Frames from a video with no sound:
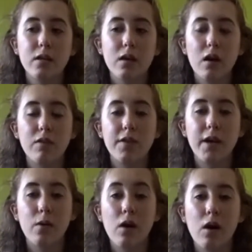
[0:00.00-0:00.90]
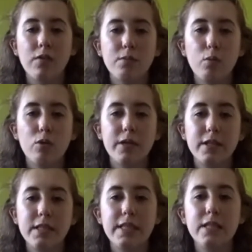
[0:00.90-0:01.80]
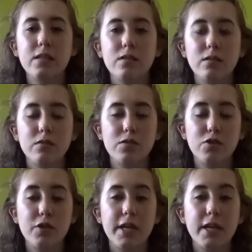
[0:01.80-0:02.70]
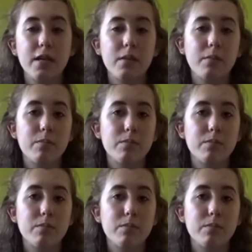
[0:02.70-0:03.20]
half an hour after pouring the tea to drink it,